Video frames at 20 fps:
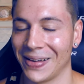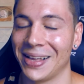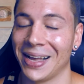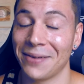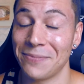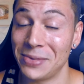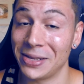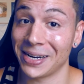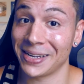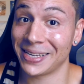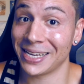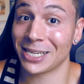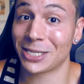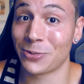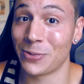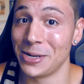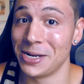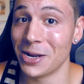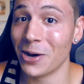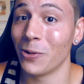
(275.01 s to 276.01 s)
I mean, I
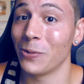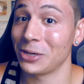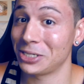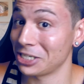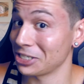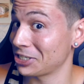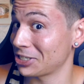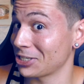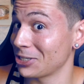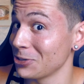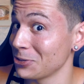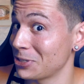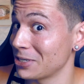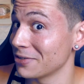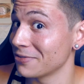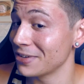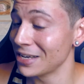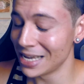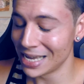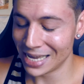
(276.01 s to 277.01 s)
guess we know which
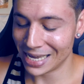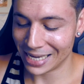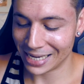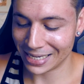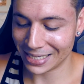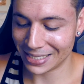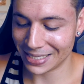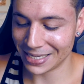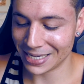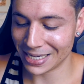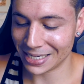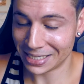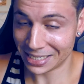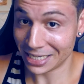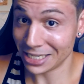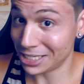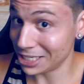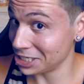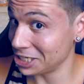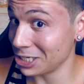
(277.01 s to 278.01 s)
exclusive is the
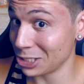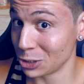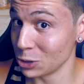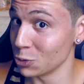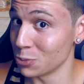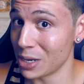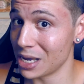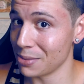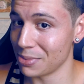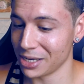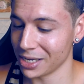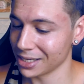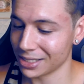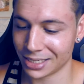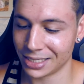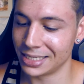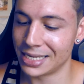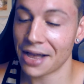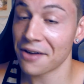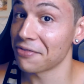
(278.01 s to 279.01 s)
TCG's new baby.
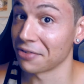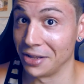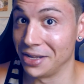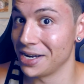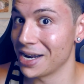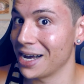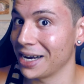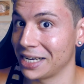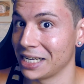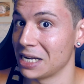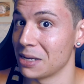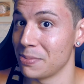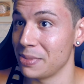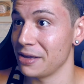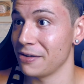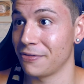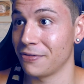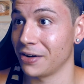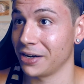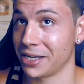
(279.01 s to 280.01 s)
It's definitely not going to
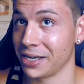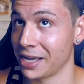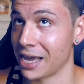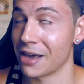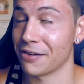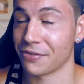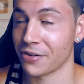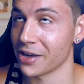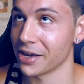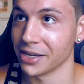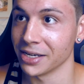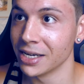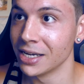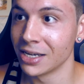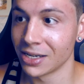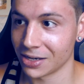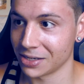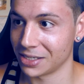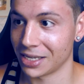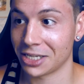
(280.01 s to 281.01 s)
be fucking FA,
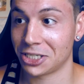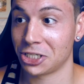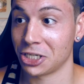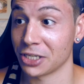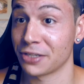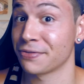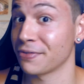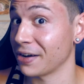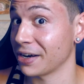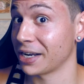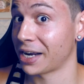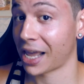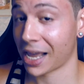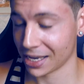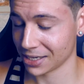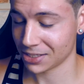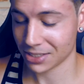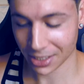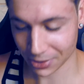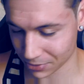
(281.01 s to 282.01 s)
because that shit's fucking
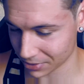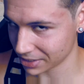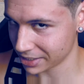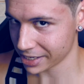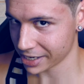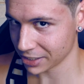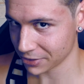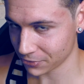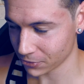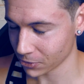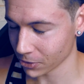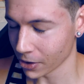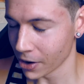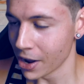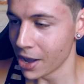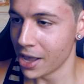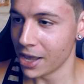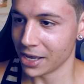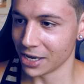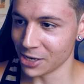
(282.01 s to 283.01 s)
ass. That's what it stands for.
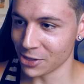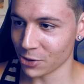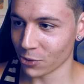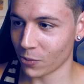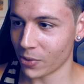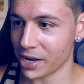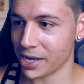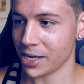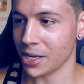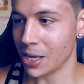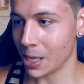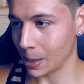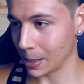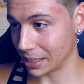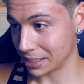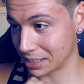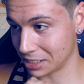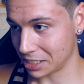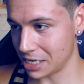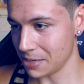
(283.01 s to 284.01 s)
Either way,
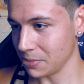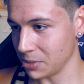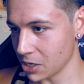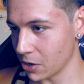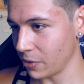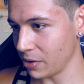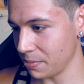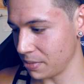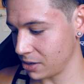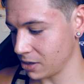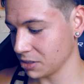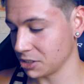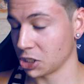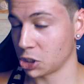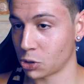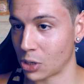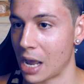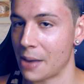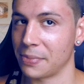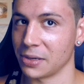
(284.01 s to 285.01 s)
let's keep going because the
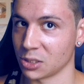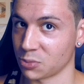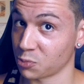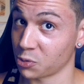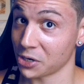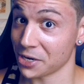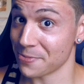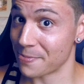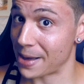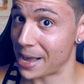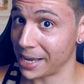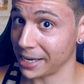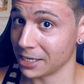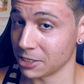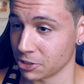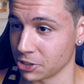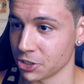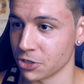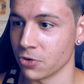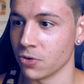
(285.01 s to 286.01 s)
trap is pretty
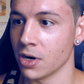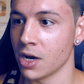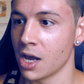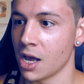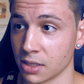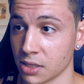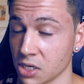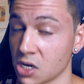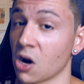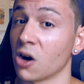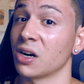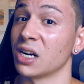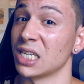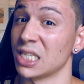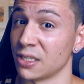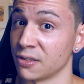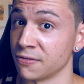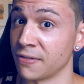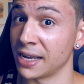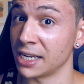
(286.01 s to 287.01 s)
banging too. The card
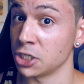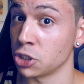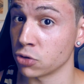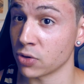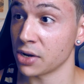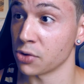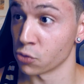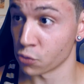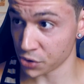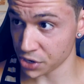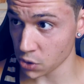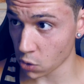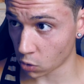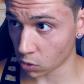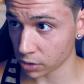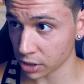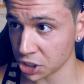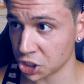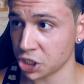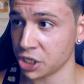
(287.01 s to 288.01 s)
is Vendread
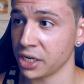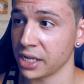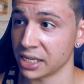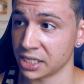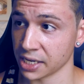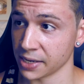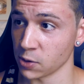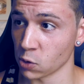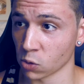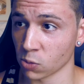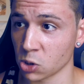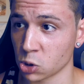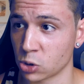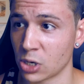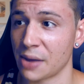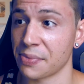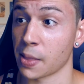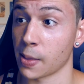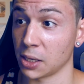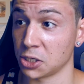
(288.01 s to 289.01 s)
Reorigin. It's a normal
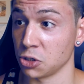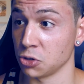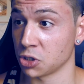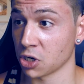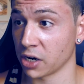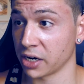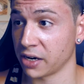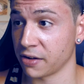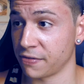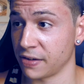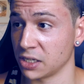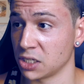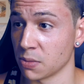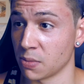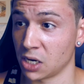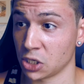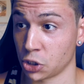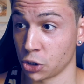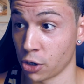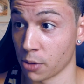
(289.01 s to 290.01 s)
trap that lets you target a face-up
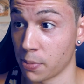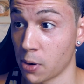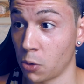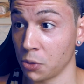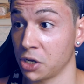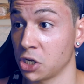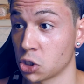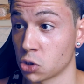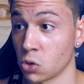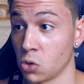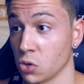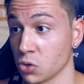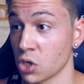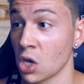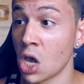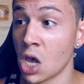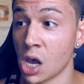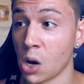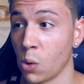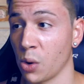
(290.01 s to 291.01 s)
monster your opponent controls
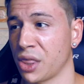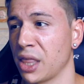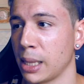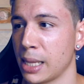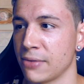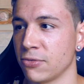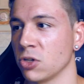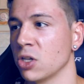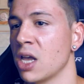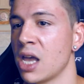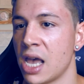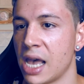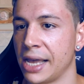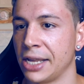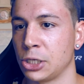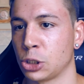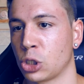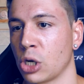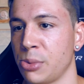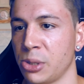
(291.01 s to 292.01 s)
with a level
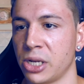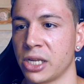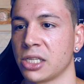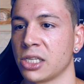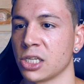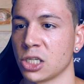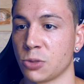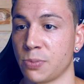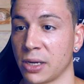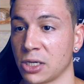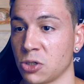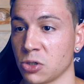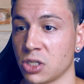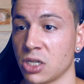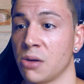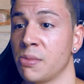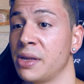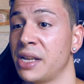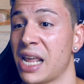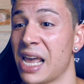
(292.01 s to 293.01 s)
and tribute it to special
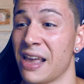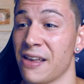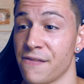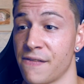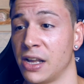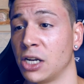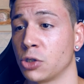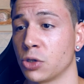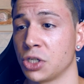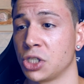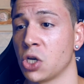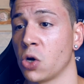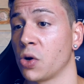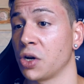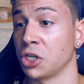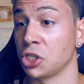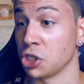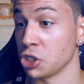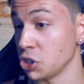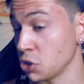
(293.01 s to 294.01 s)
summon a Vendread
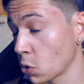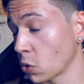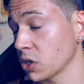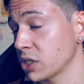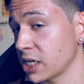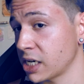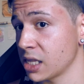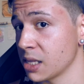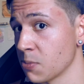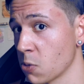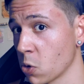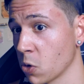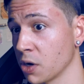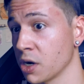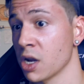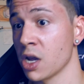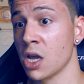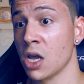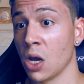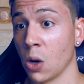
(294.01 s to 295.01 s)
token to your side of the
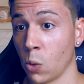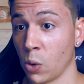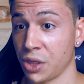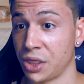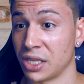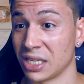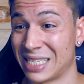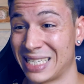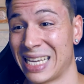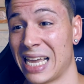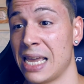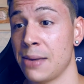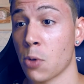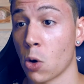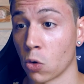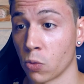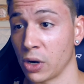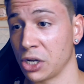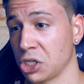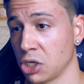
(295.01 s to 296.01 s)
board with the same
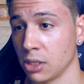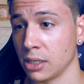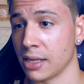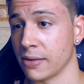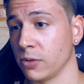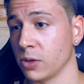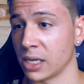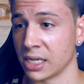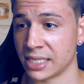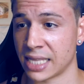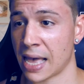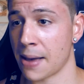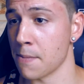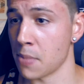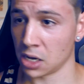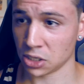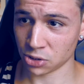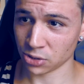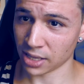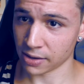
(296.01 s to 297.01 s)
original level as that
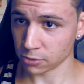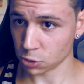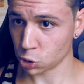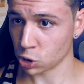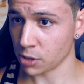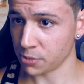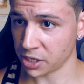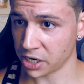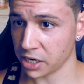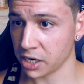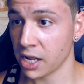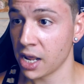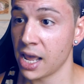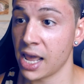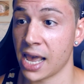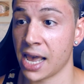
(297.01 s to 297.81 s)
monster that was tributed.